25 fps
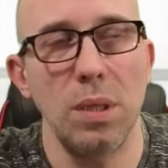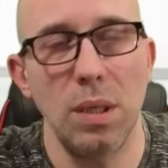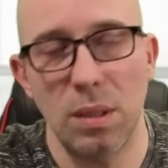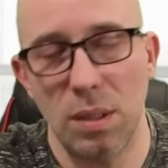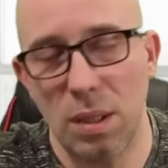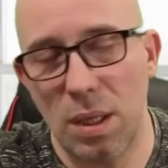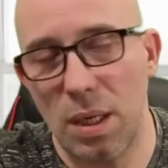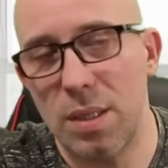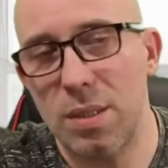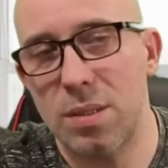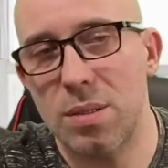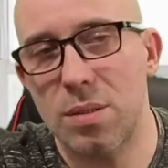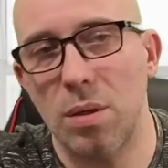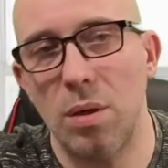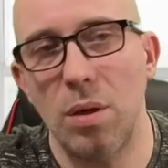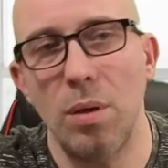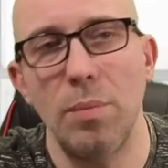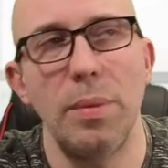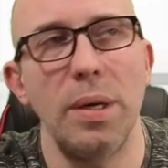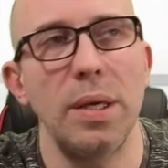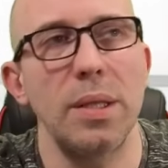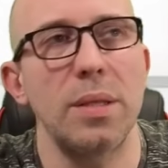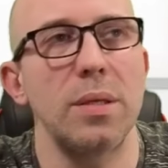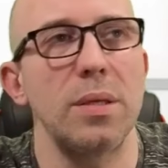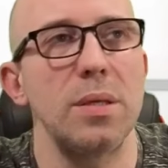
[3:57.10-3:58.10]

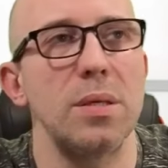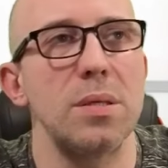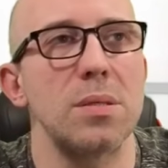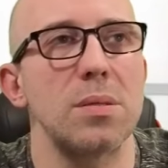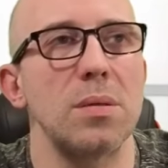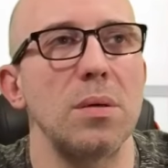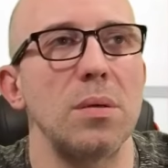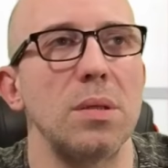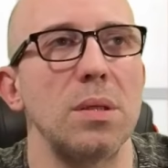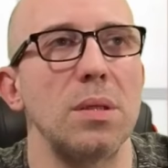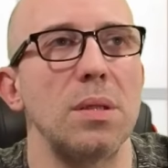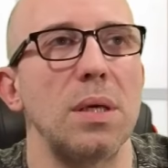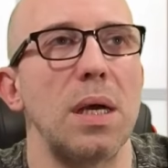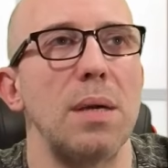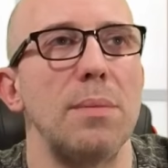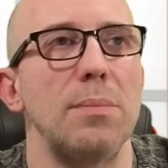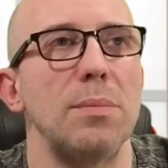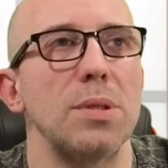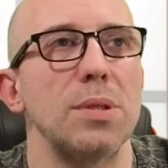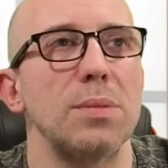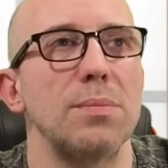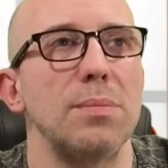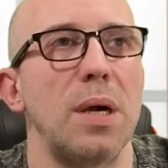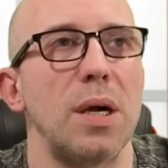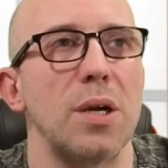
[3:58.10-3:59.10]
batteries on the
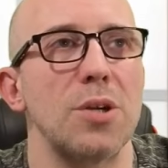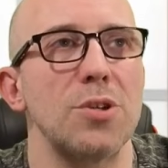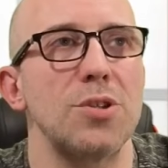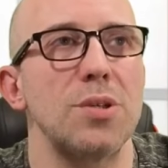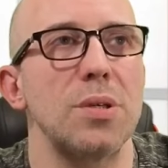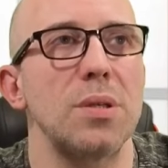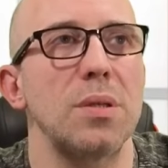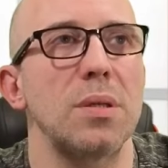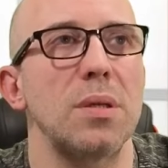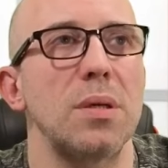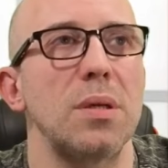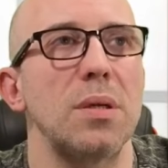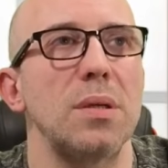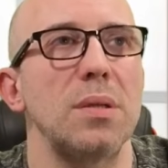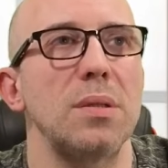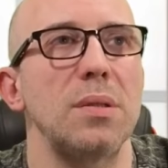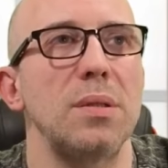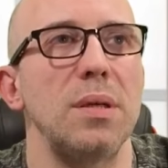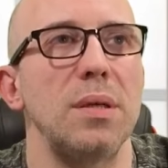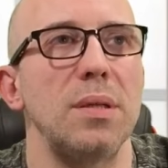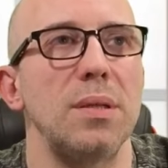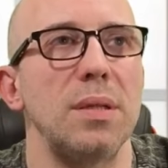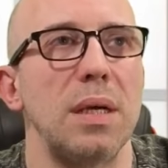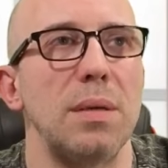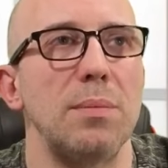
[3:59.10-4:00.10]
Ninebot MAX G3
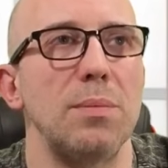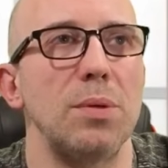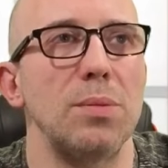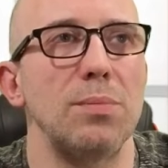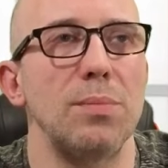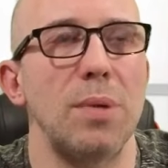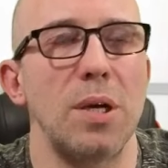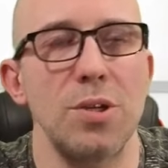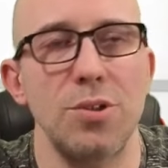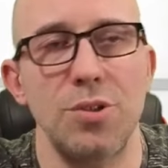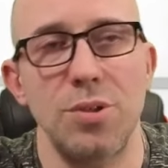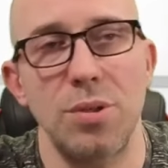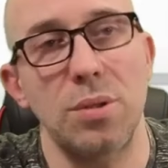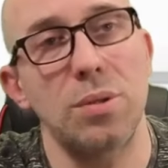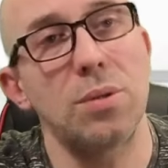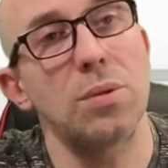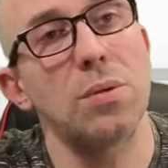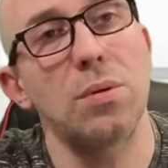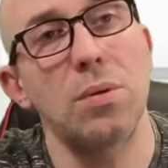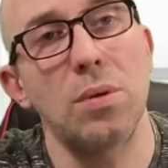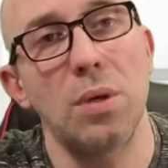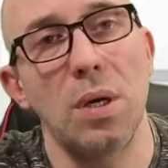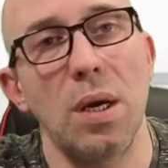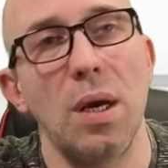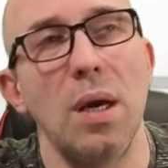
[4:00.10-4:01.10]
and Ninebot MAX
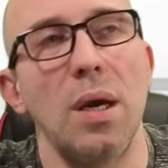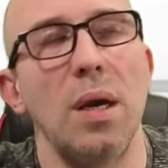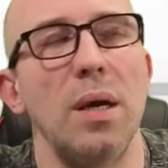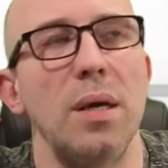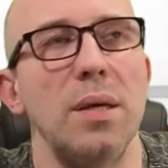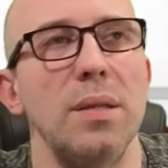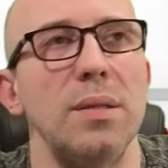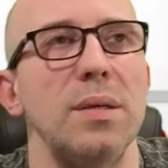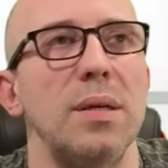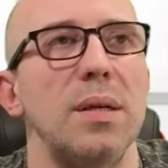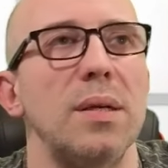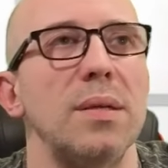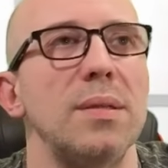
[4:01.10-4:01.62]
G2, and they